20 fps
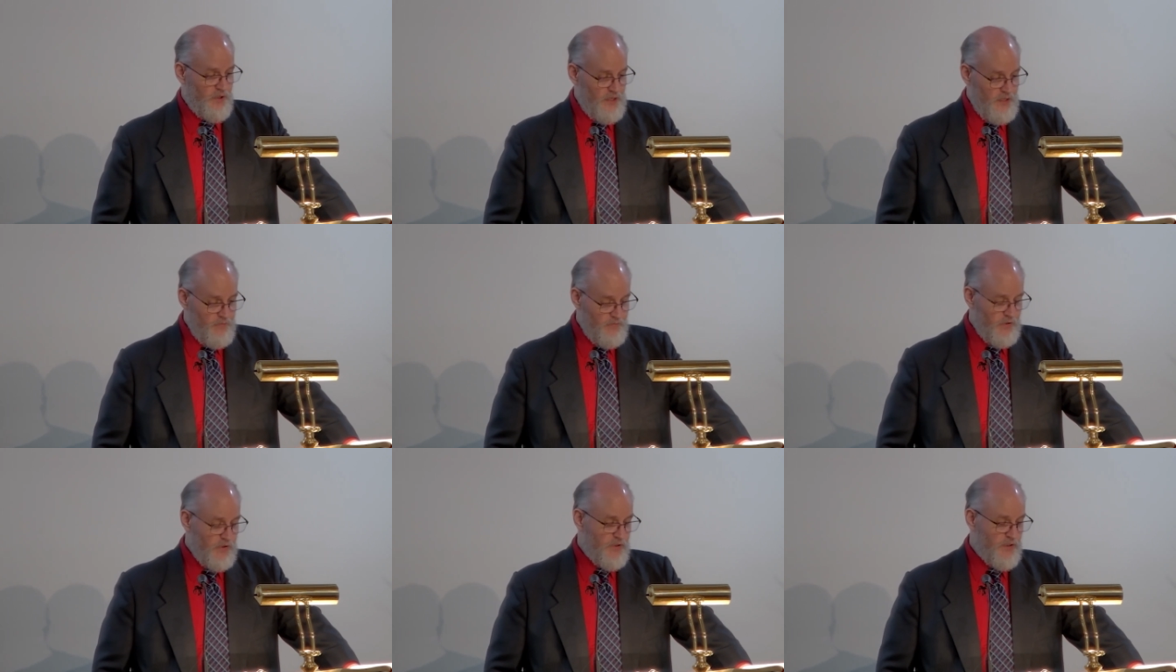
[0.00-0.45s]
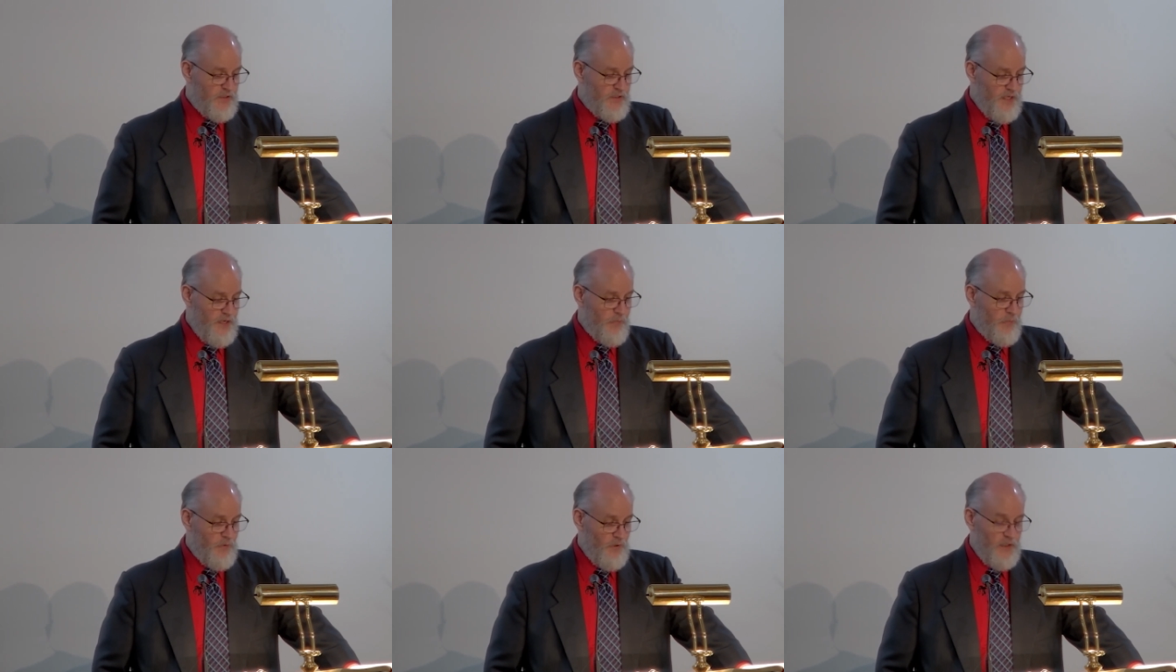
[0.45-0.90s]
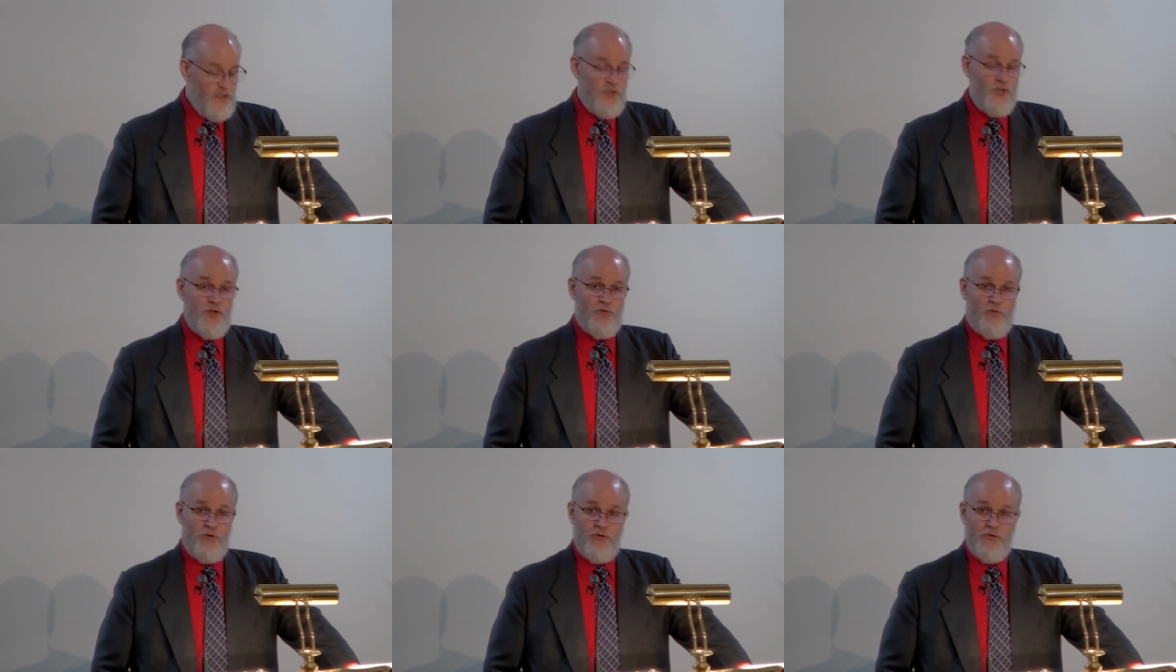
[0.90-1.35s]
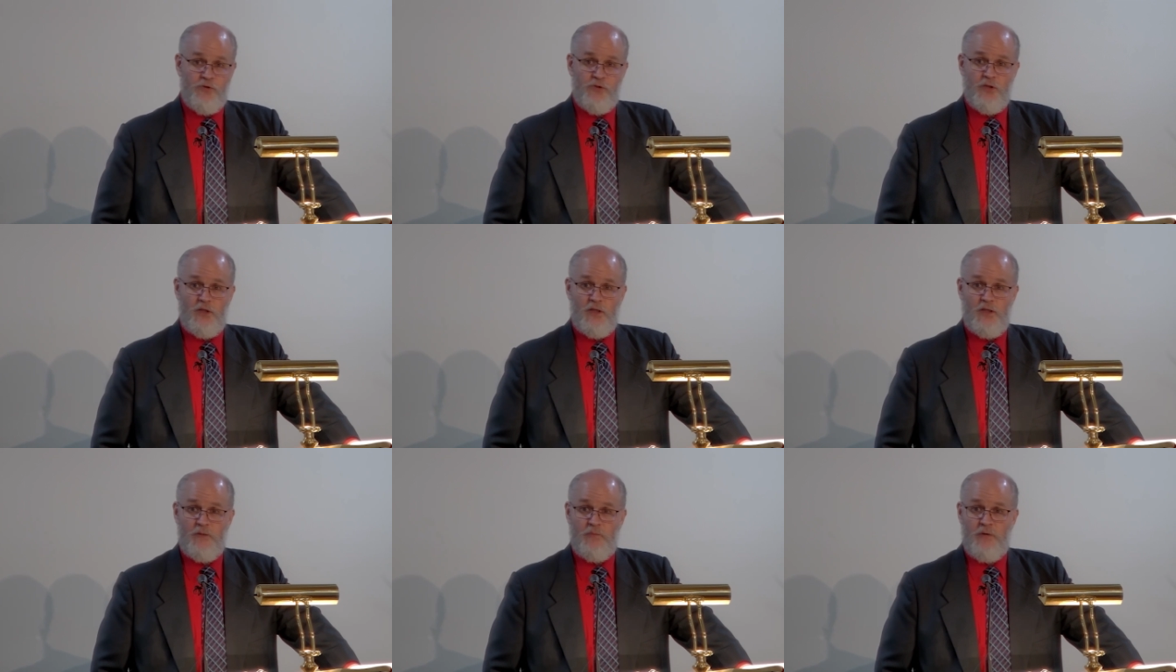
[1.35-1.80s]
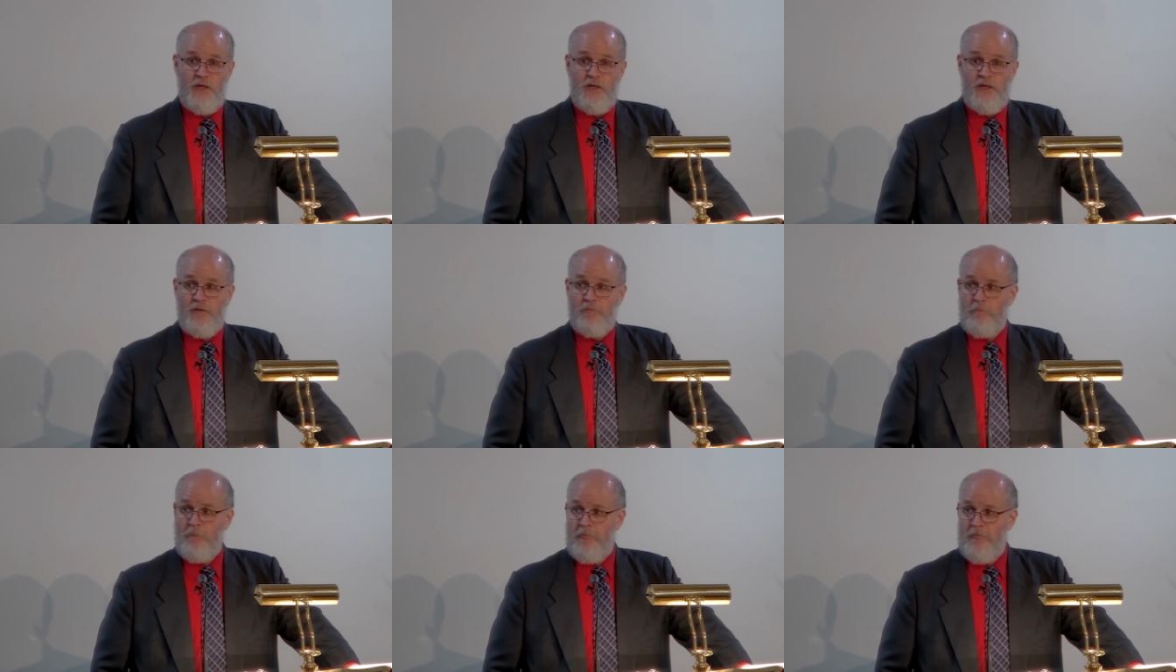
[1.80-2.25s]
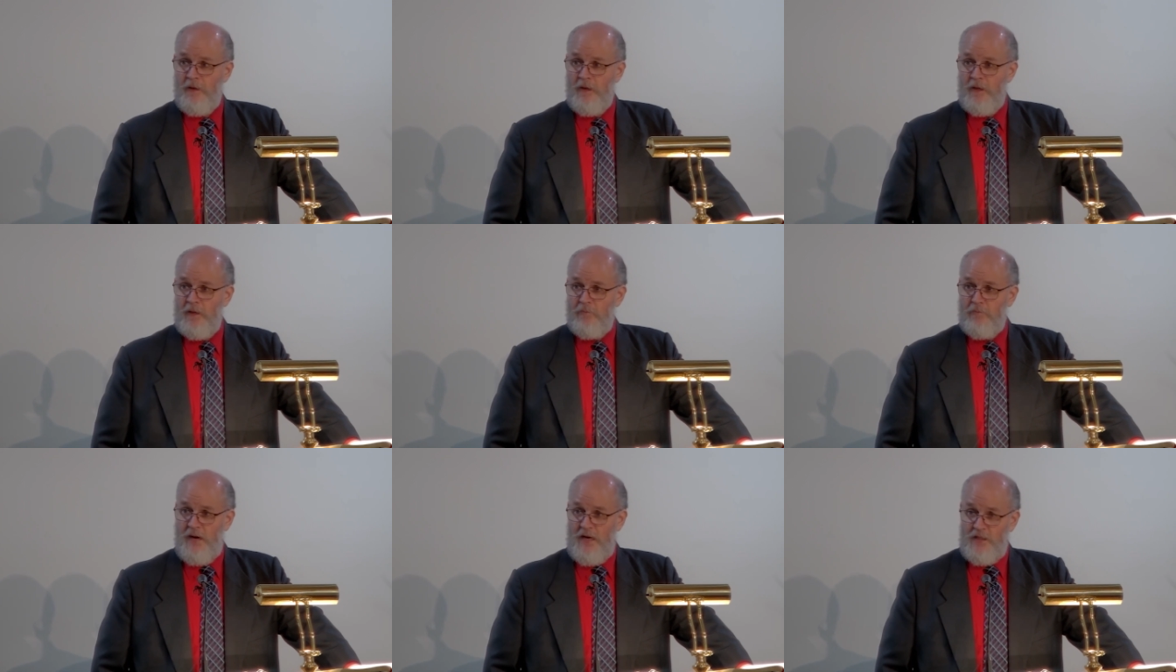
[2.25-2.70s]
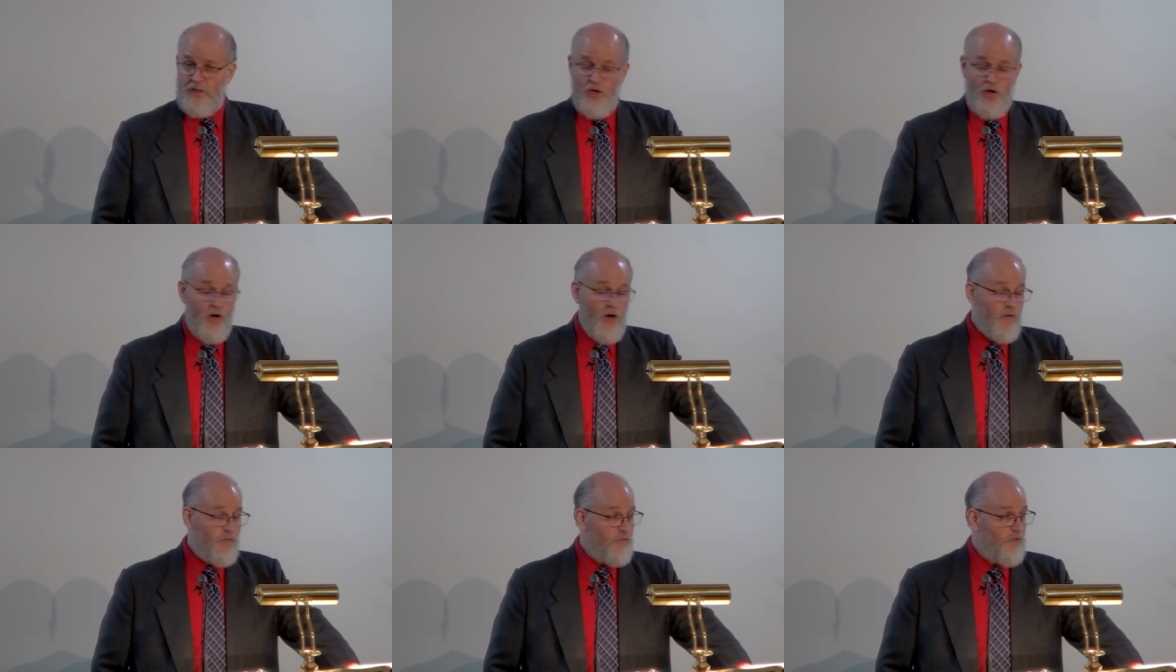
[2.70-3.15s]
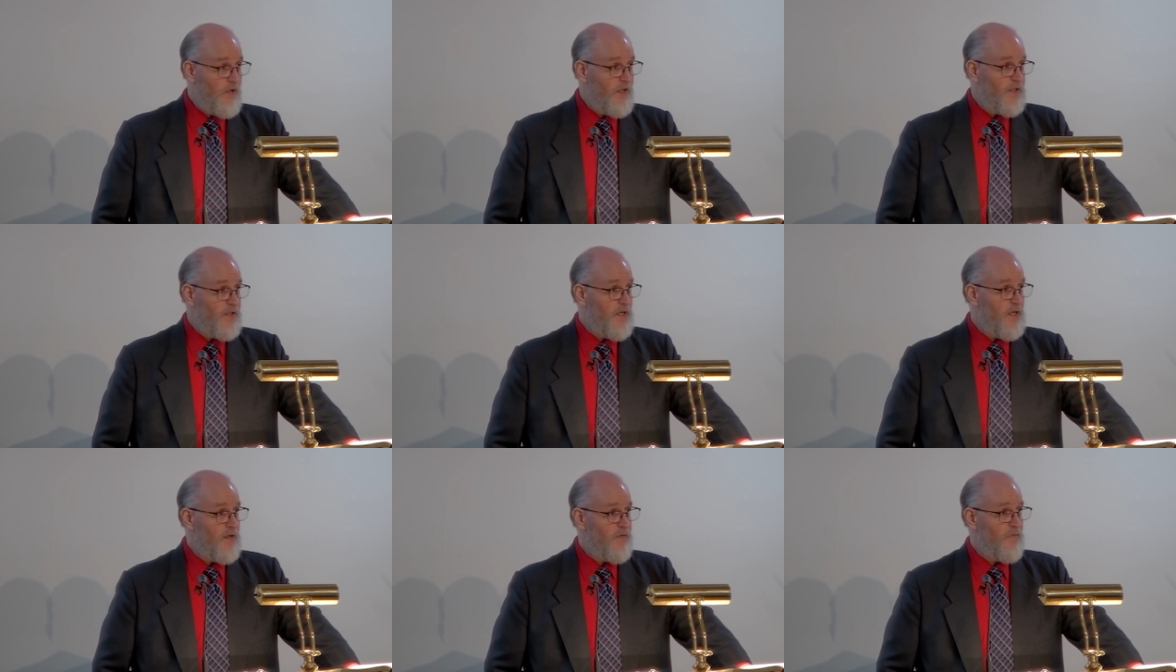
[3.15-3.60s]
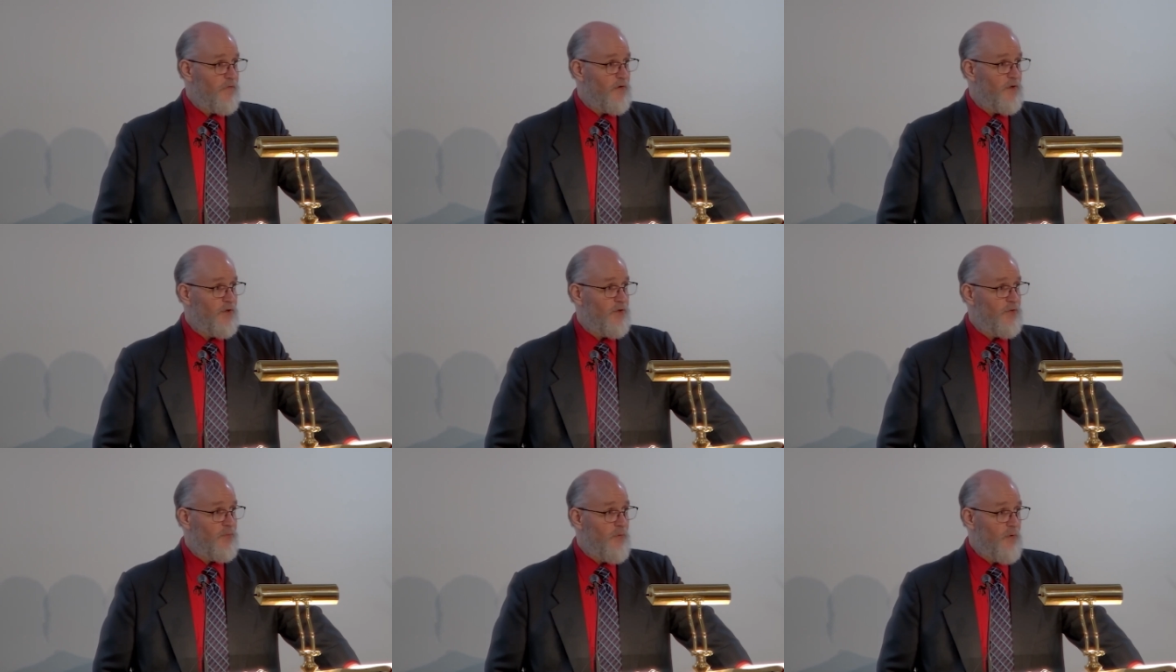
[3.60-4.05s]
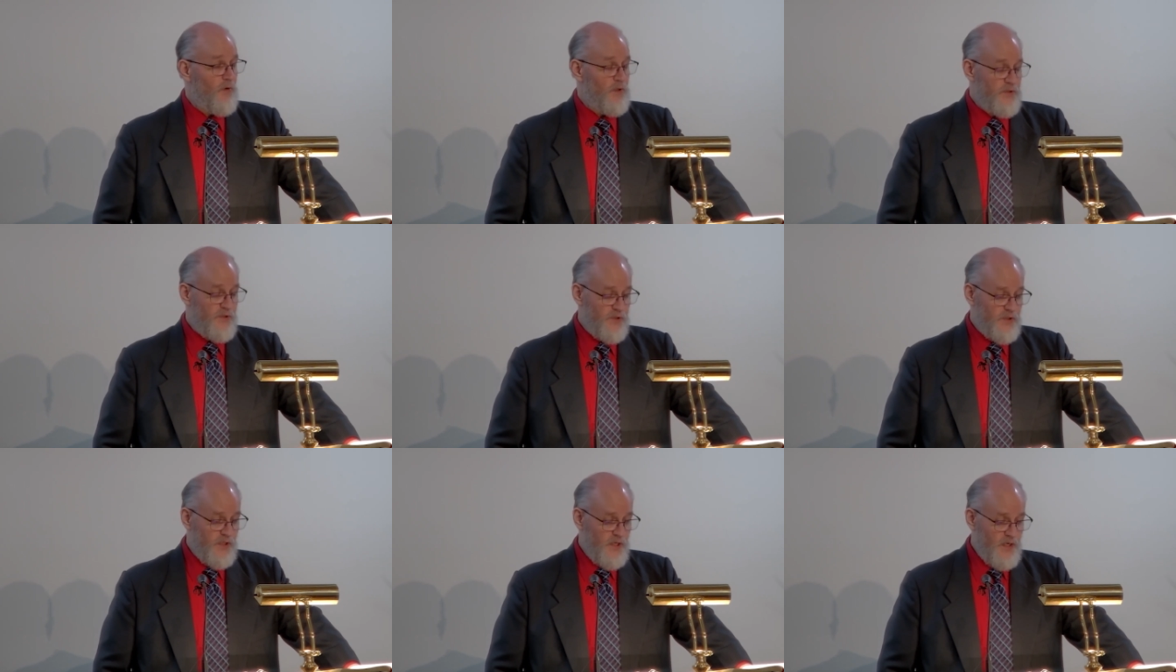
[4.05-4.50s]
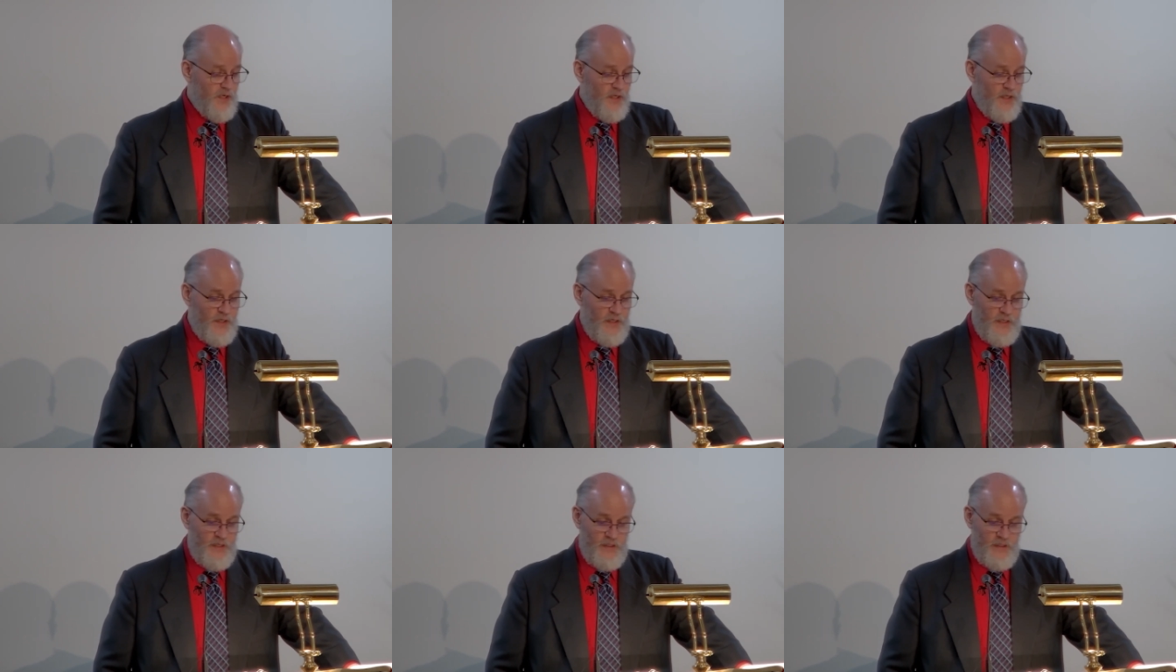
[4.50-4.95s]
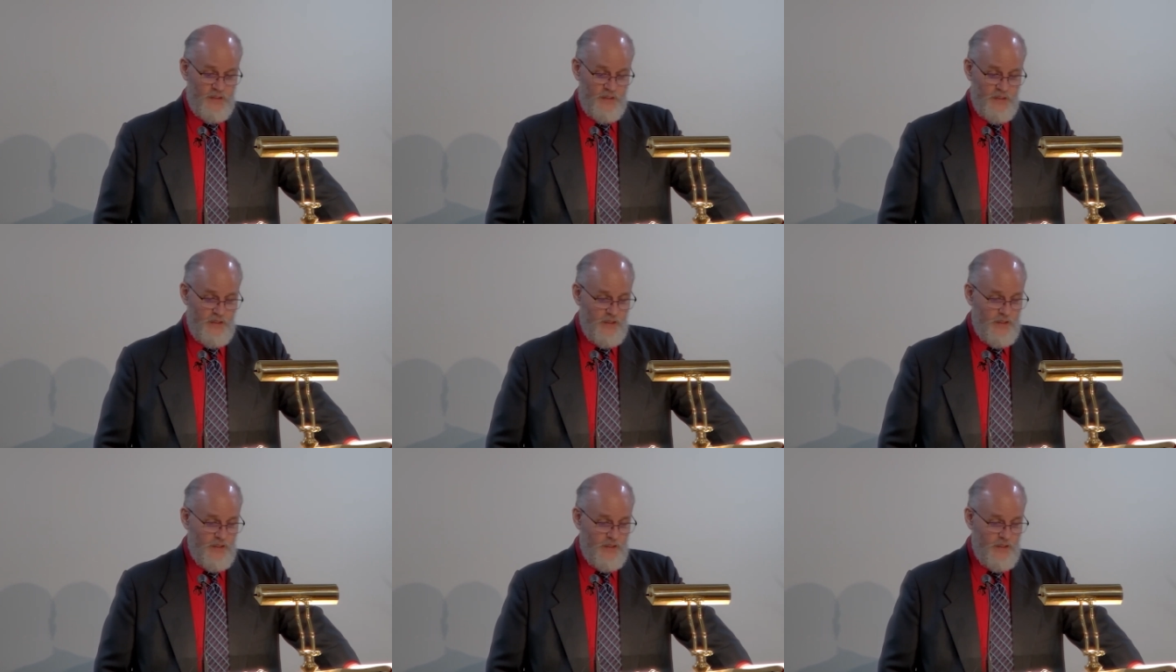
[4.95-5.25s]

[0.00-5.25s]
took him to the temple in Jerusalem and made the offering there for a newborn son, and